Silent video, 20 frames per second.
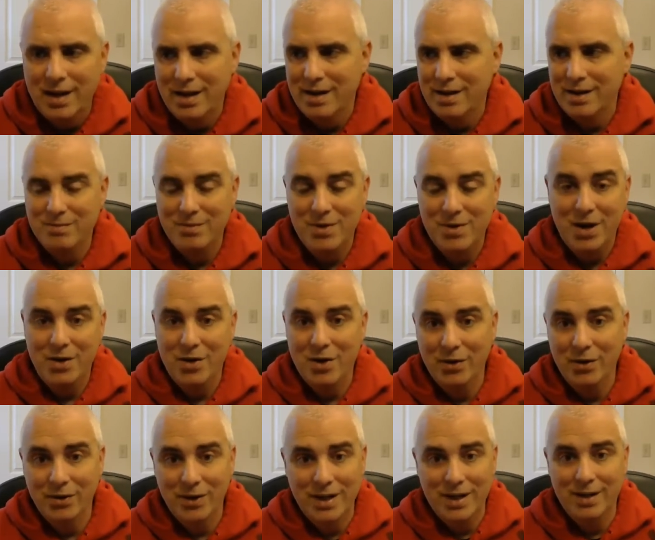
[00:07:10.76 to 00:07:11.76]
um, not
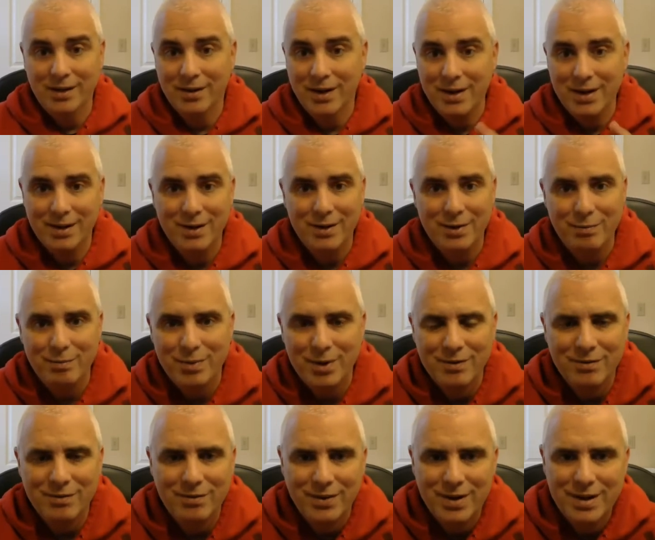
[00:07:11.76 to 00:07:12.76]
not only here on earth
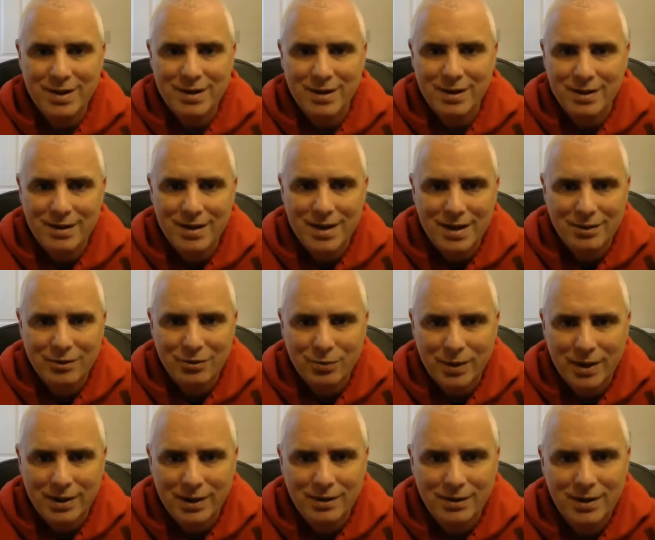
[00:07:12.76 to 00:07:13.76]
but for eternity as
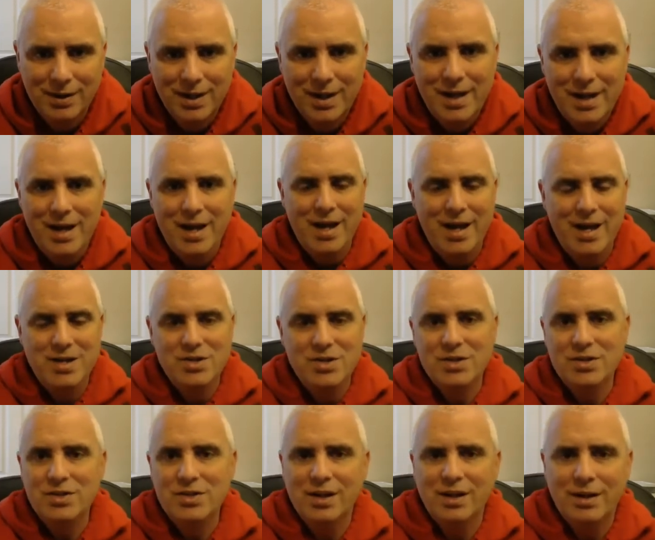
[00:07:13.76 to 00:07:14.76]
well and
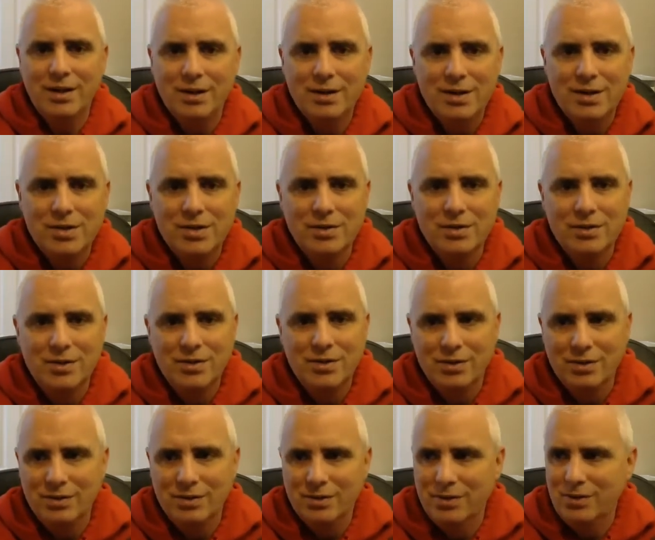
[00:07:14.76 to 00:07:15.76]
just encourage you
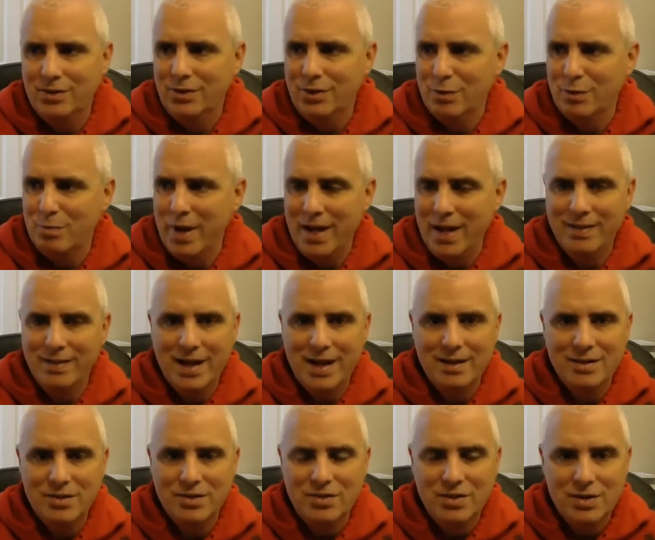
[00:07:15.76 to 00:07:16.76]
to to make
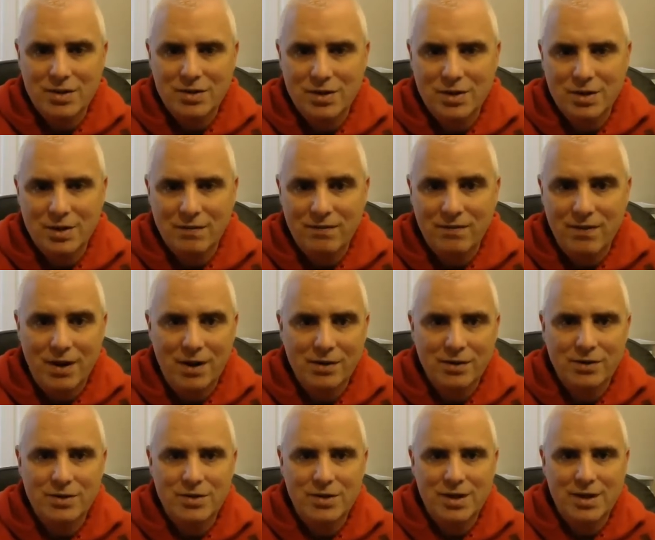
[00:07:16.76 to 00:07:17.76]
that decision to
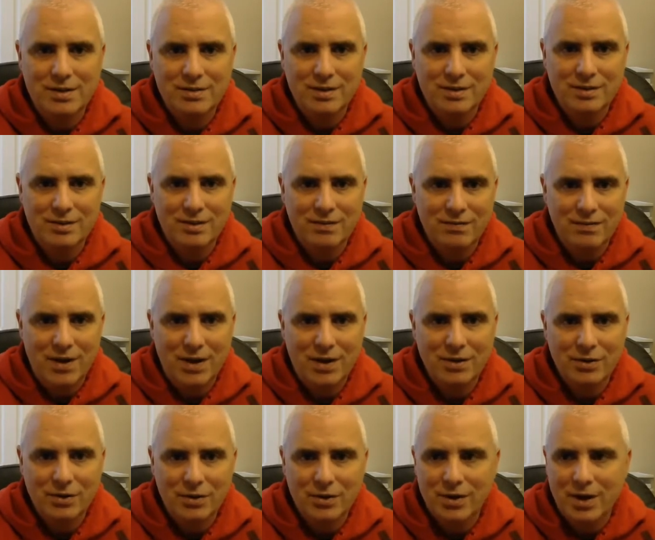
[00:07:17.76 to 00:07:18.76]
follow jesus to
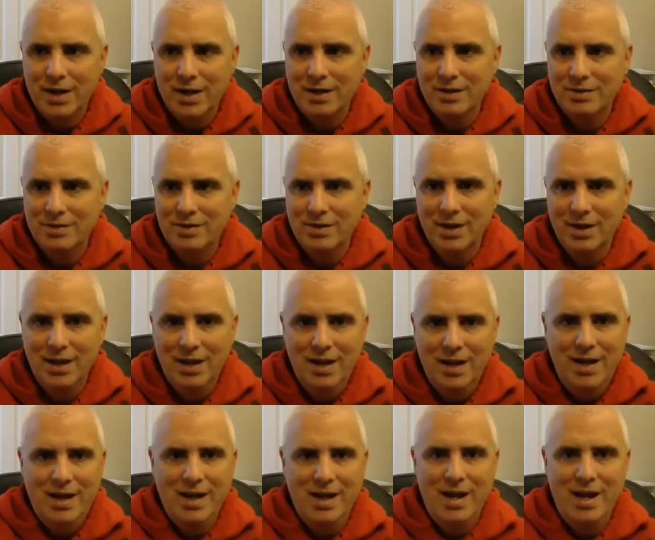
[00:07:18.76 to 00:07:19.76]
follow christ
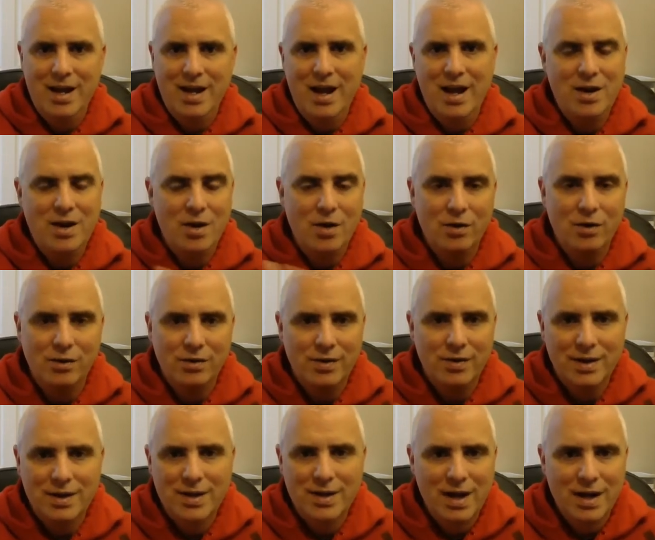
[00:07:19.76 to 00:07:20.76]
and, and know
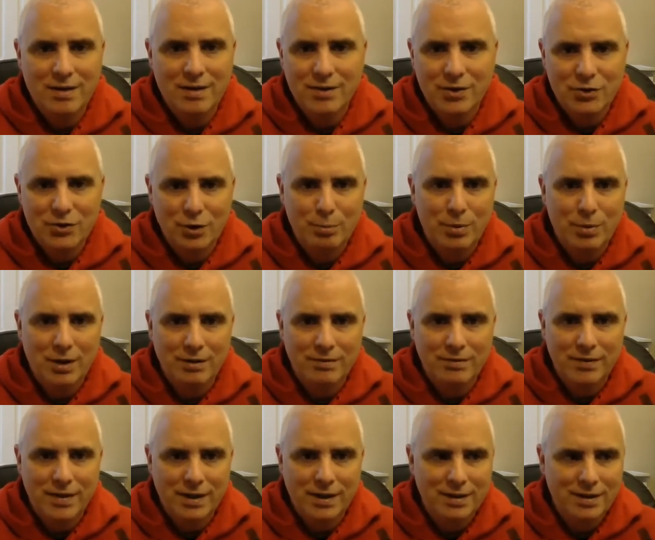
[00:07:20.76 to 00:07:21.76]
that none of us are
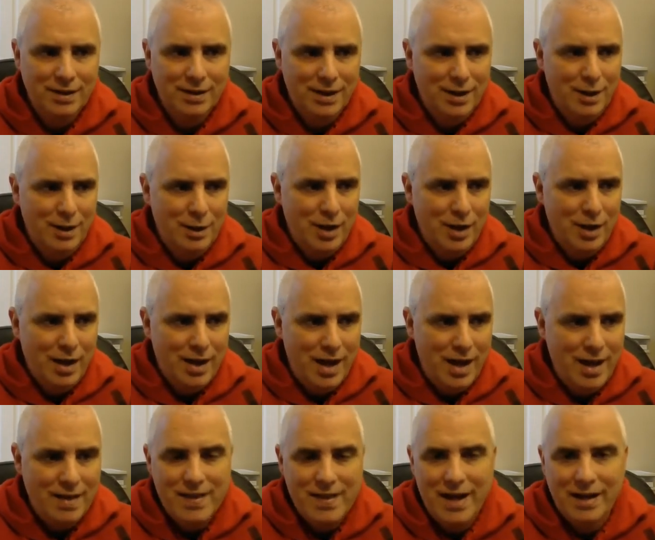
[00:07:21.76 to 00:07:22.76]
perfect and,
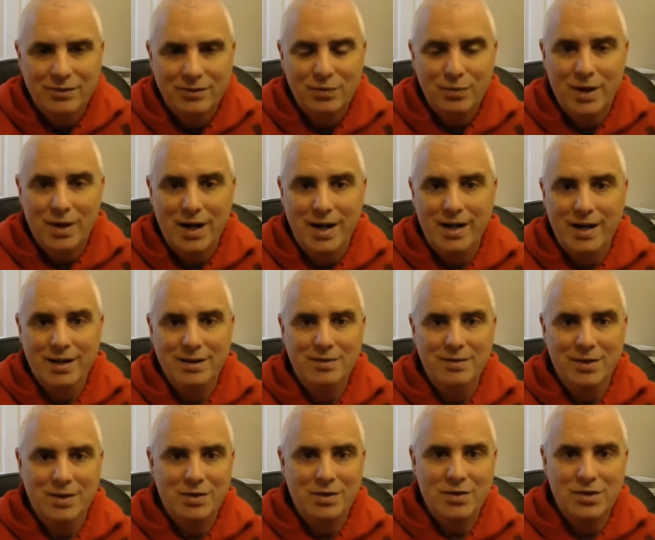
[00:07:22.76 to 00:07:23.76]
and that's why
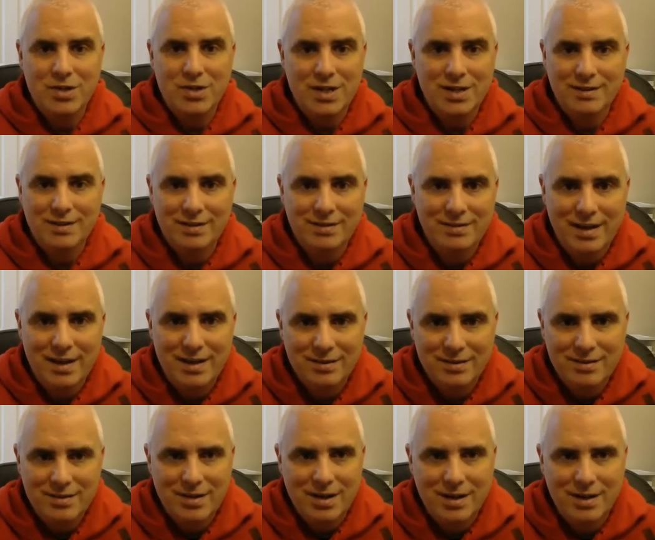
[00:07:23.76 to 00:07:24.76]
you know jesus sent
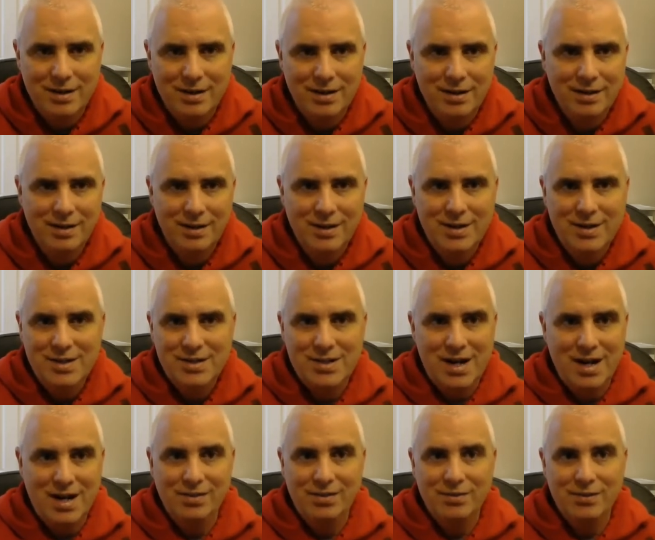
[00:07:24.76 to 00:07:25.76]
his son
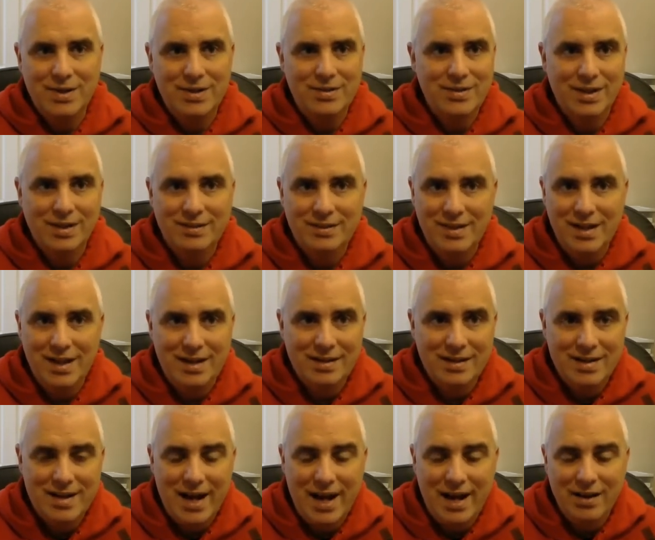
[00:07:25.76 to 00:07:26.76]
john 3.16
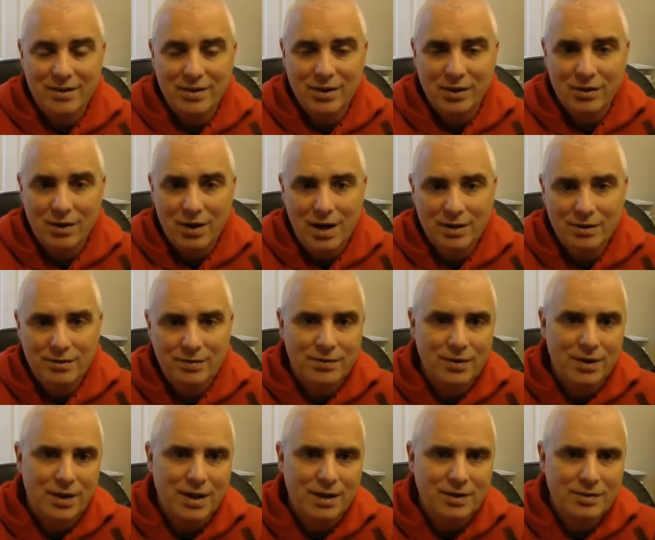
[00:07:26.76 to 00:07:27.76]
to die on a cross
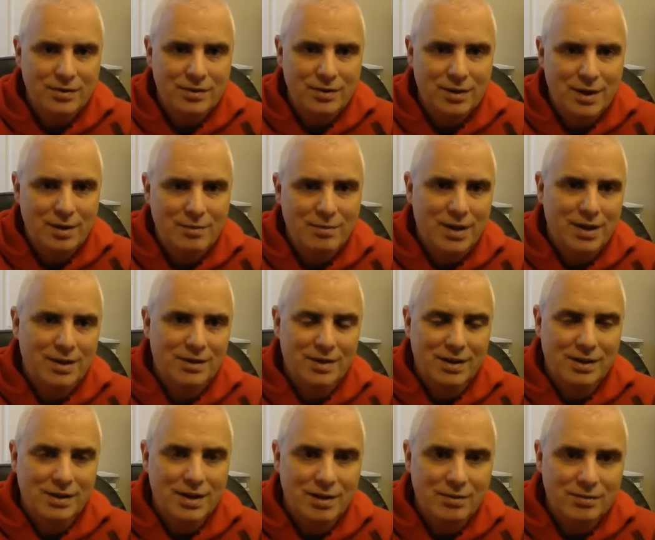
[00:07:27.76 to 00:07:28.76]
for us because
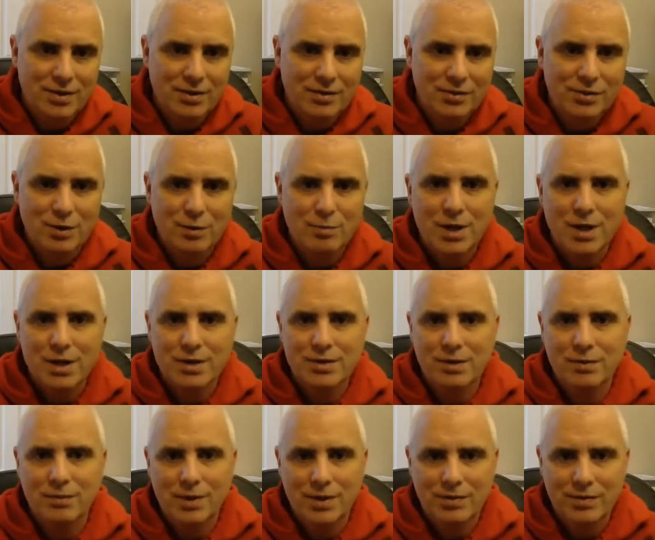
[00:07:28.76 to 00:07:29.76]
he loves us so
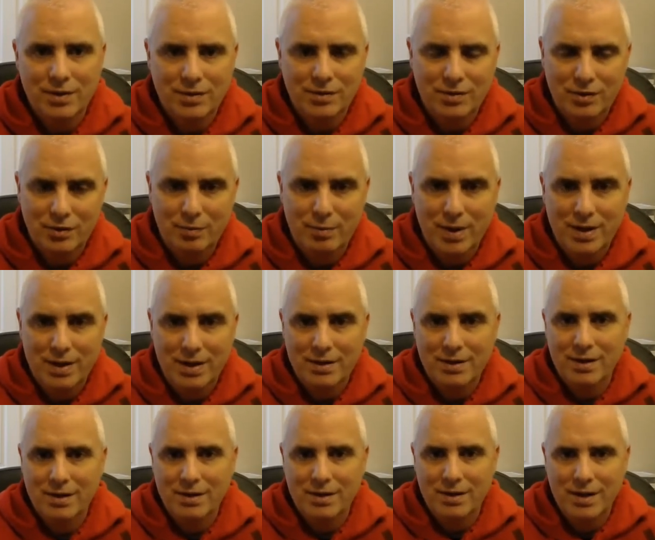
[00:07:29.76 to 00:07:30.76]
much and wants us to spend
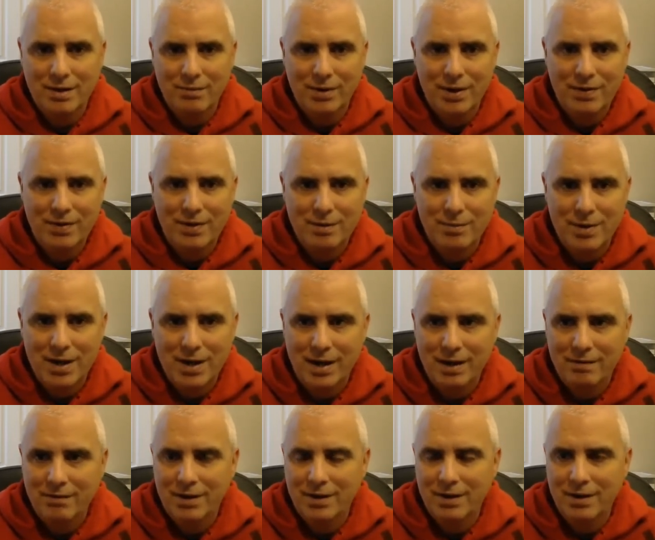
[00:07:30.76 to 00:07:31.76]
eternity with him in
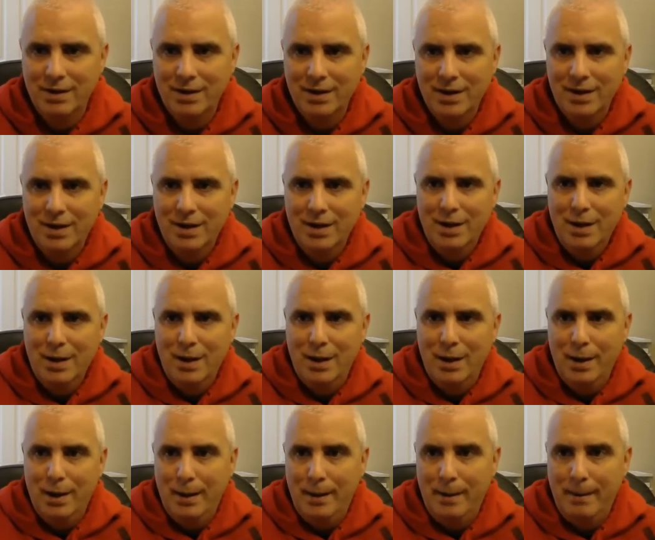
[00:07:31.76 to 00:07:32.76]
heaven
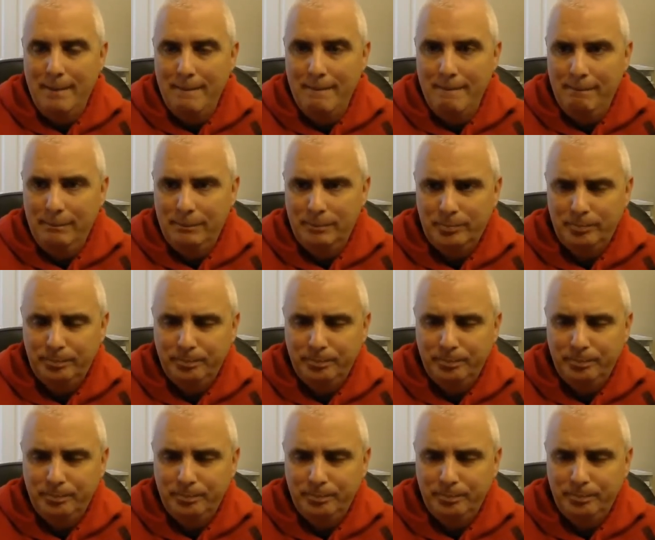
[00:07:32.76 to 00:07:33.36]
um,